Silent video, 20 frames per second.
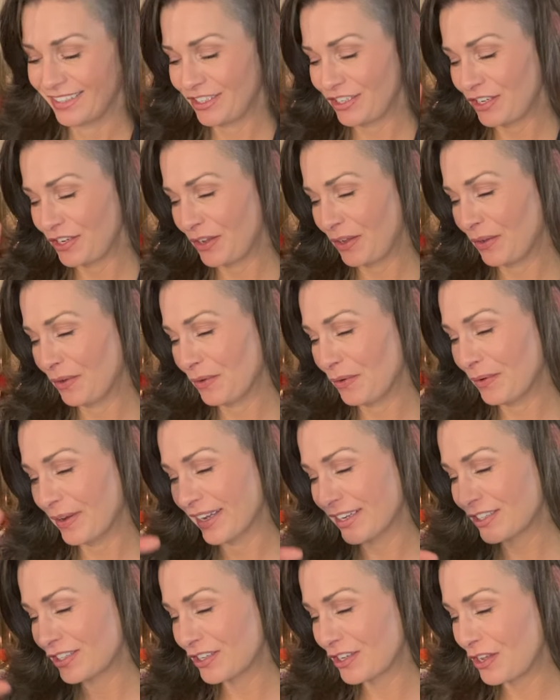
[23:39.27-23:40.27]
to
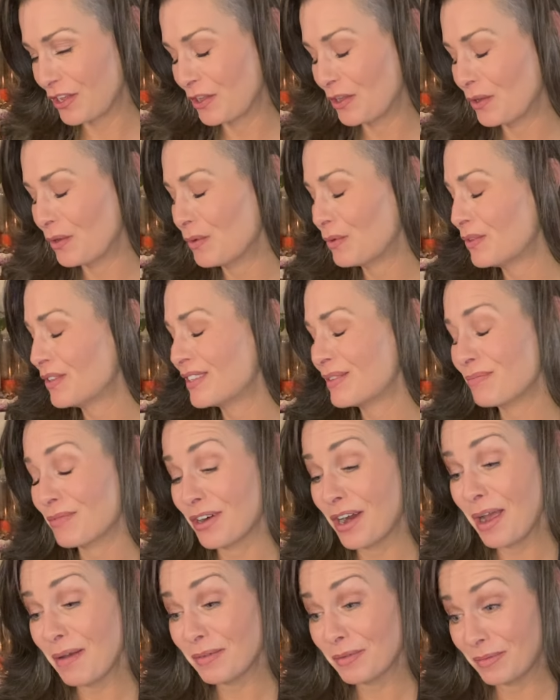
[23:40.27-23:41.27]
excuse,
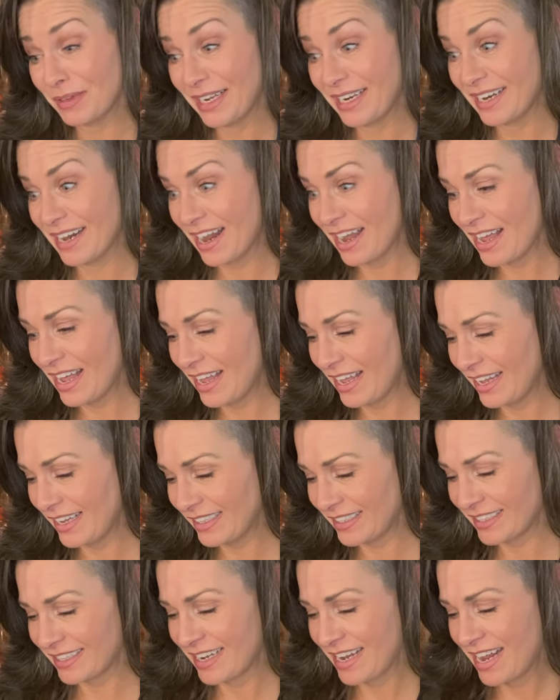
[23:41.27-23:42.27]
probably not,
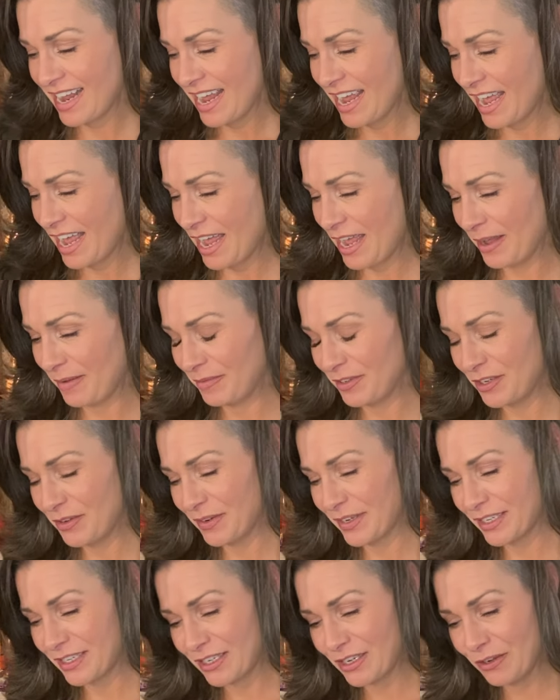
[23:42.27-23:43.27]
to
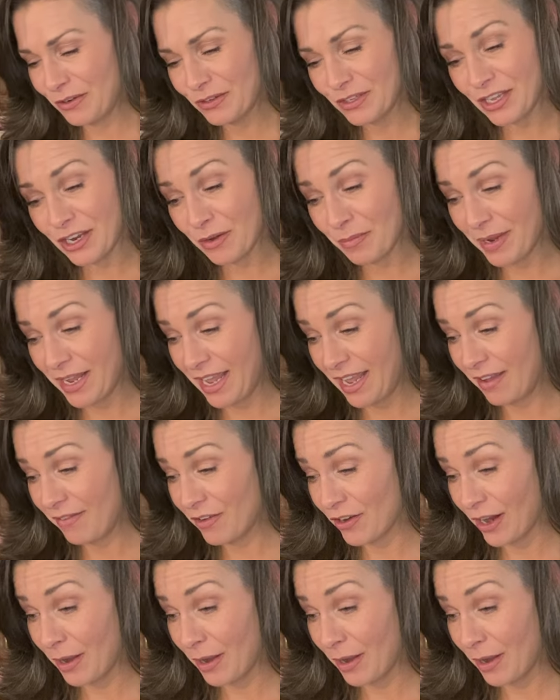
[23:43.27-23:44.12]
excuse their behavior.